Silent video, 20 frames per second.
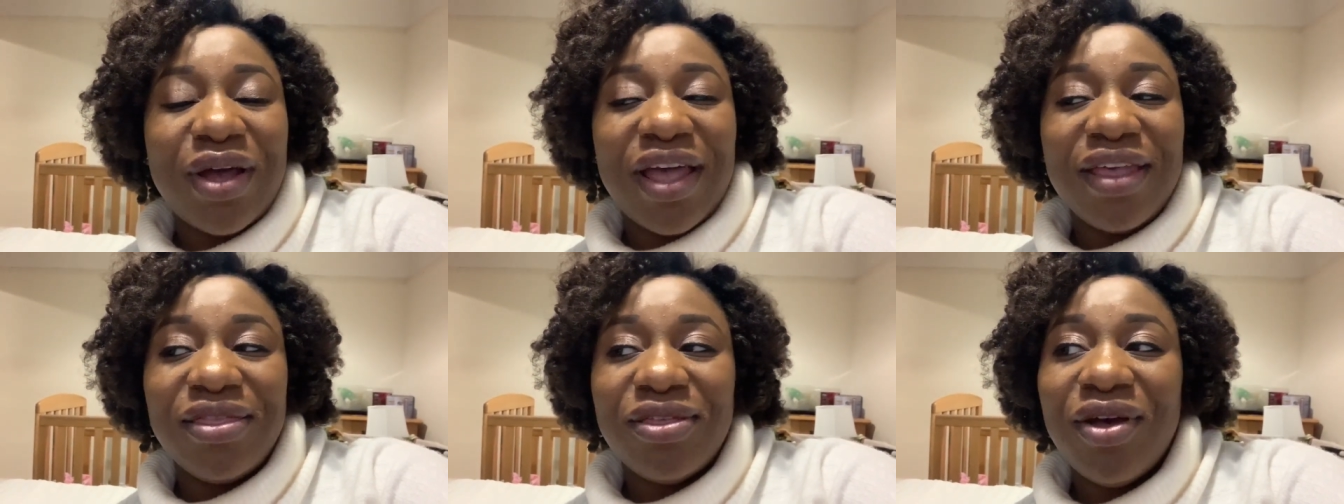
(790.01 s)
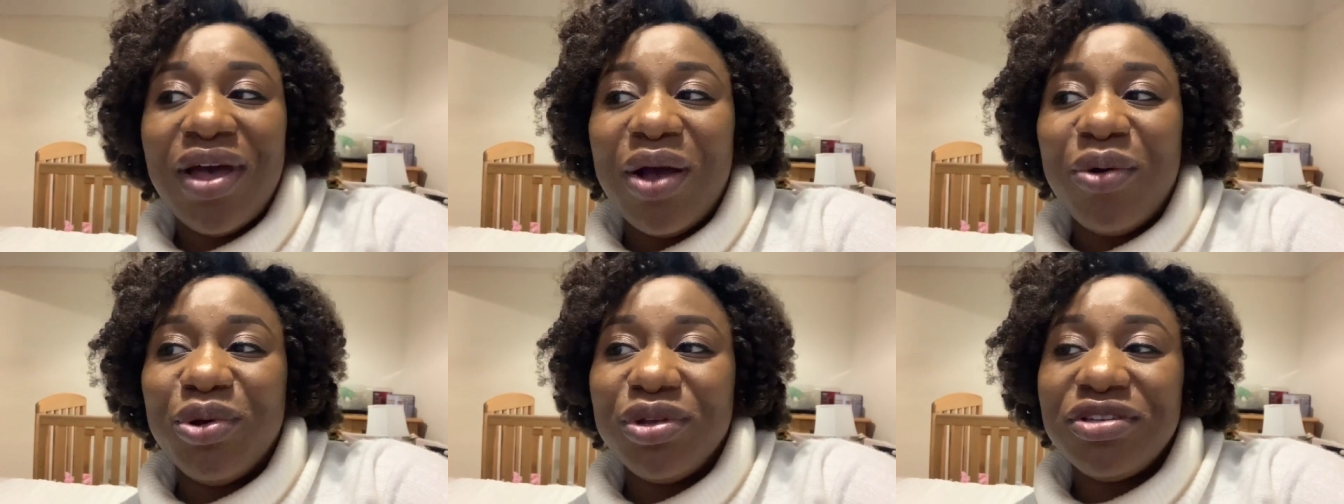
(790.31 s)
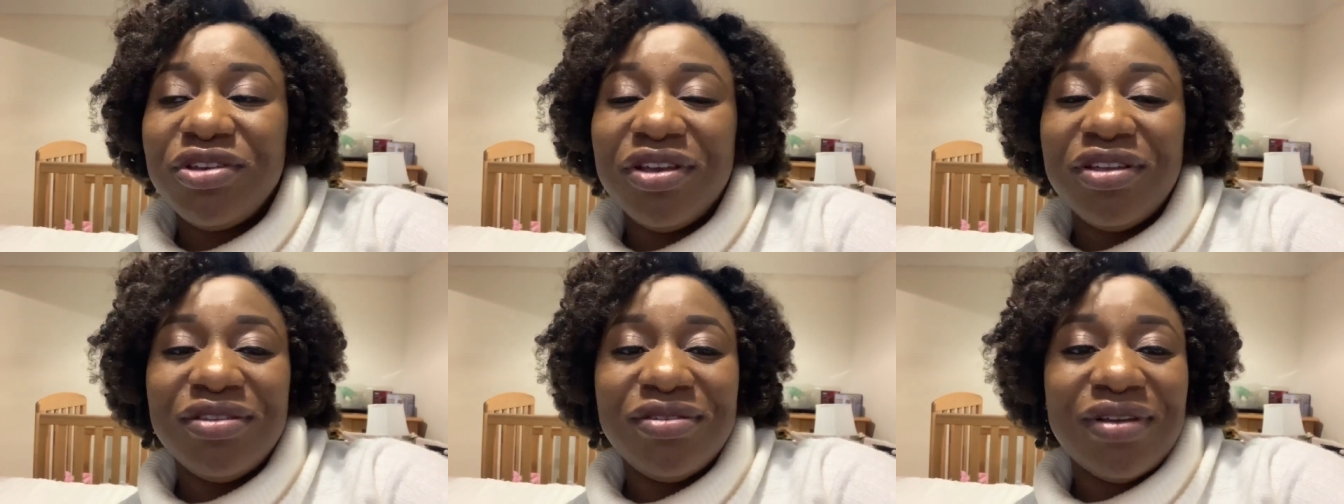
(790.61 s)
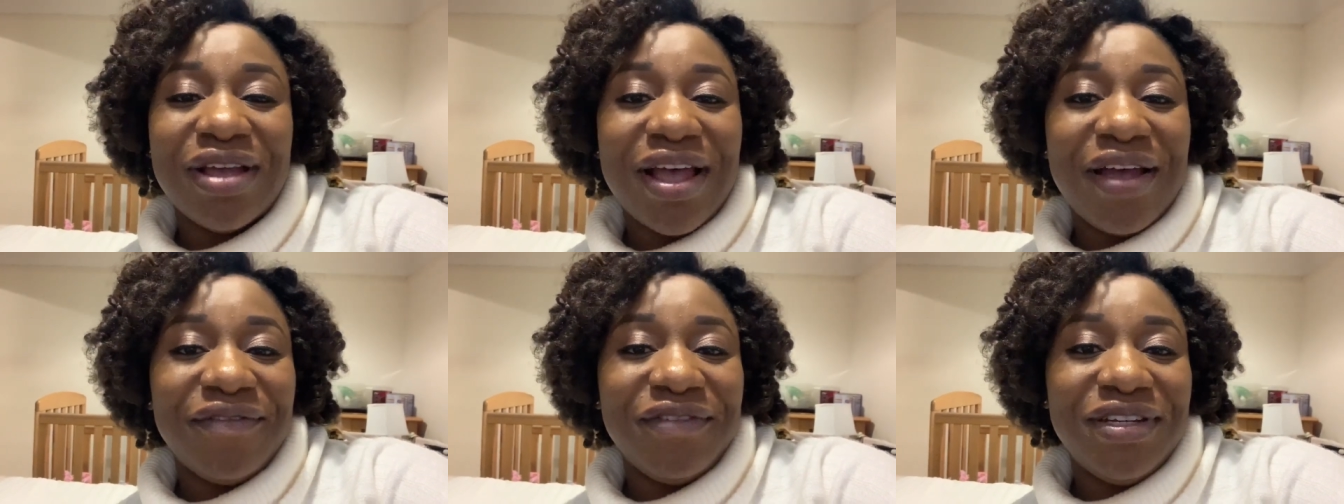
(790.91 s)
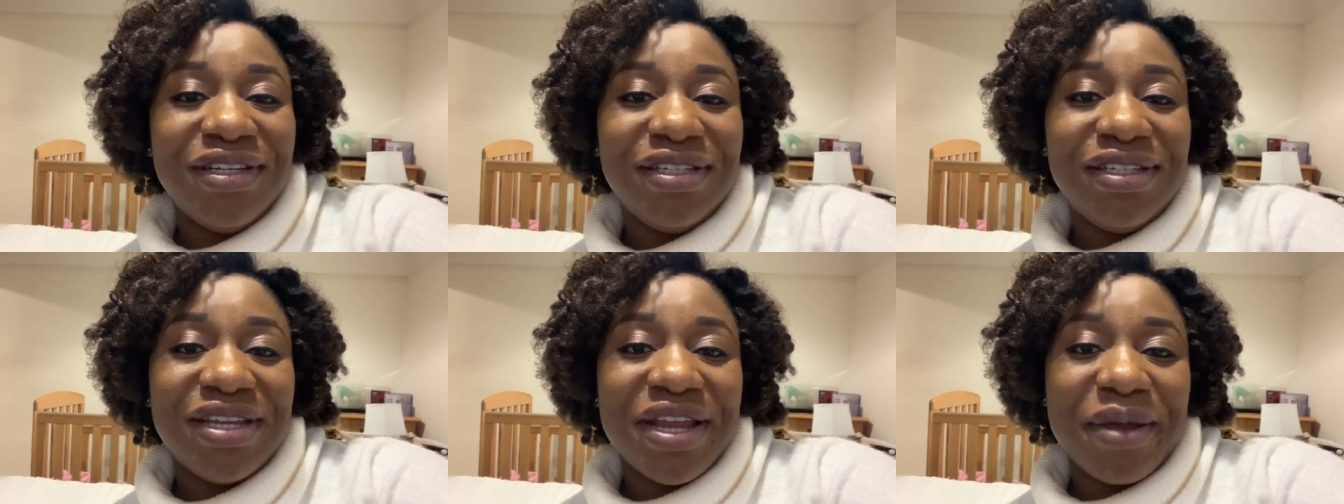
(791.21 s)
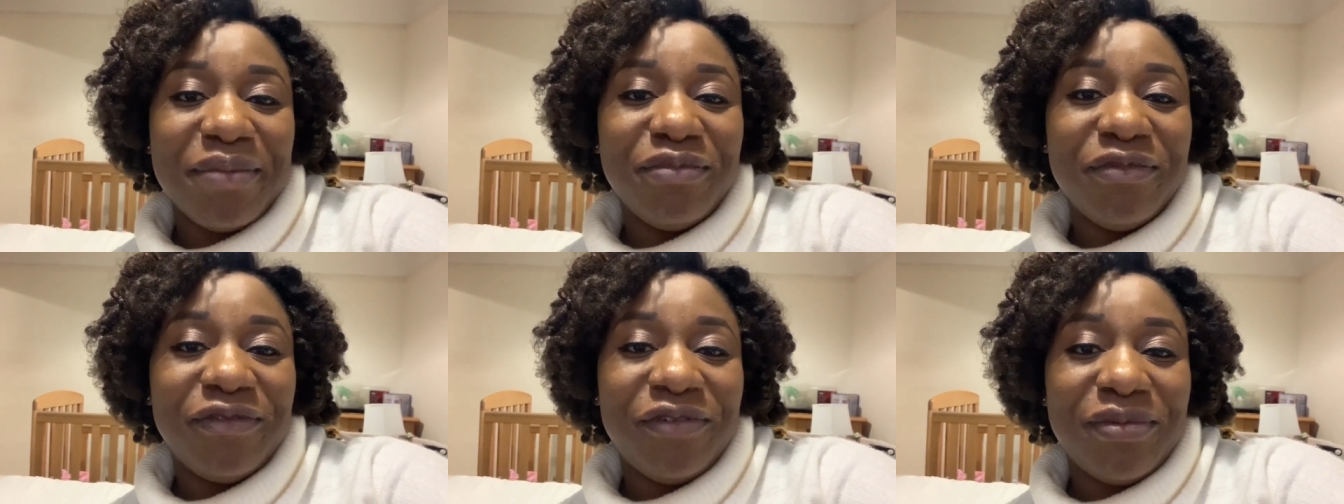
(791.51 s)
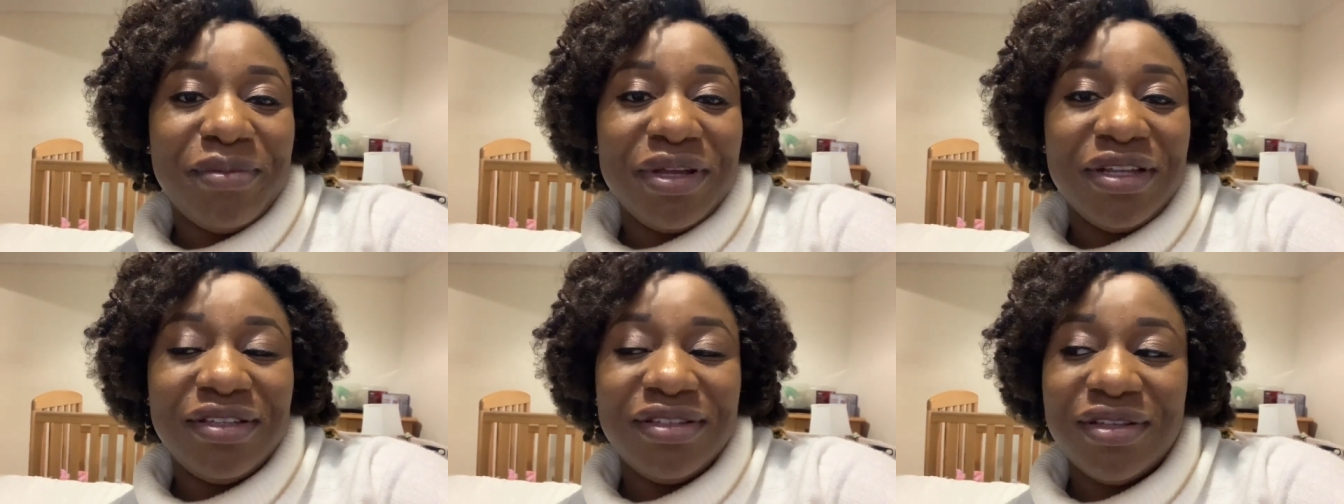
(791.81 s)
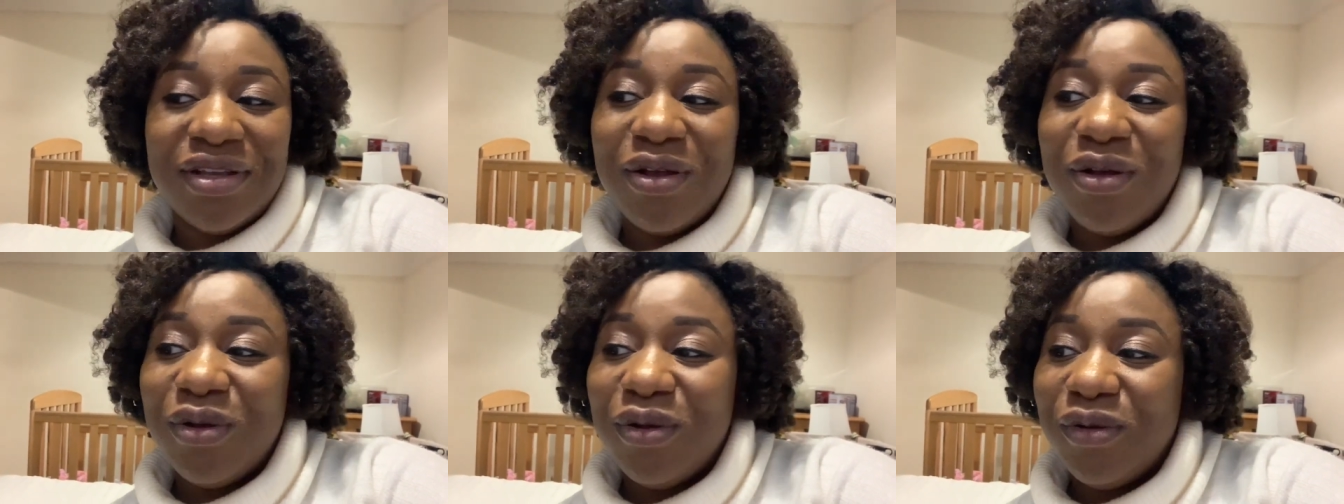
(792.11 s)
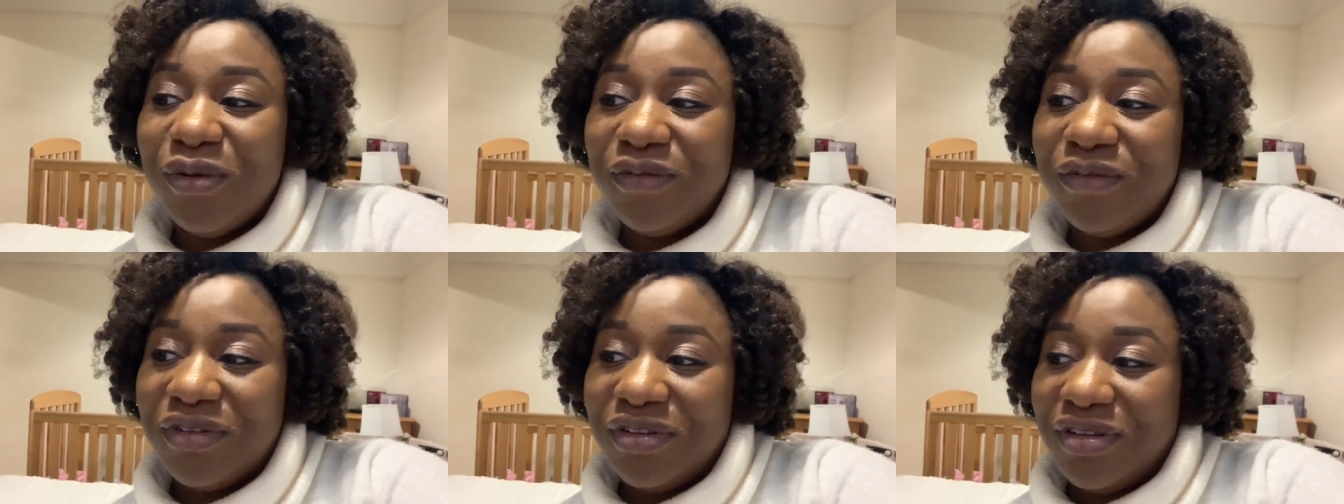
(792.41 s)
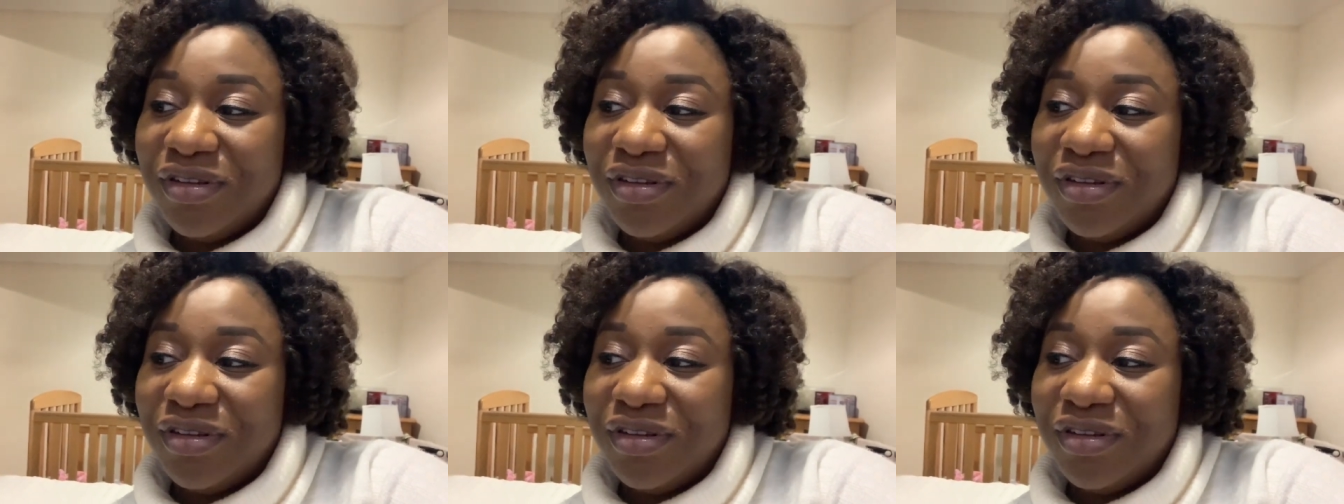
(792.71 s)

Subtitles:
I thought I was going to have this time for myself,